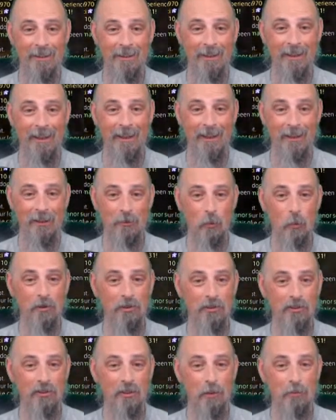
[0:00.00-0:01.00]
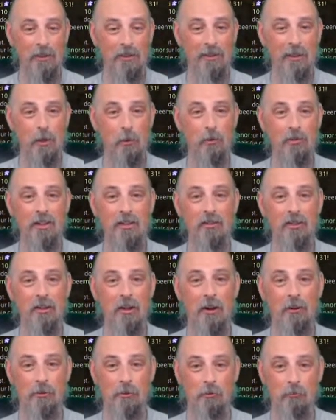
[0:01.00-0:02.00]
And it wasn't something that was even
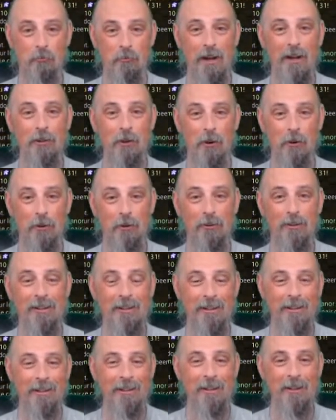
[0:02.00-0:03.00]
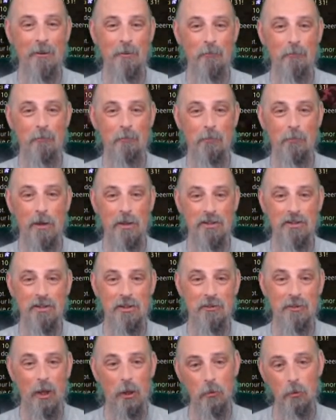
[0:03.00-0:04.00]
on her radar. But she
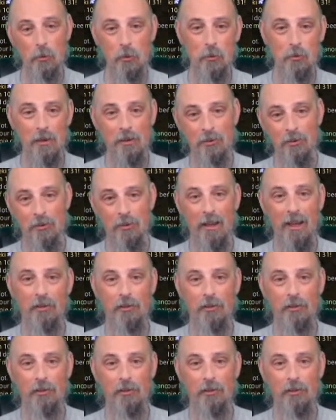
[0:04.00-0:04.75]
thought, ooh, this class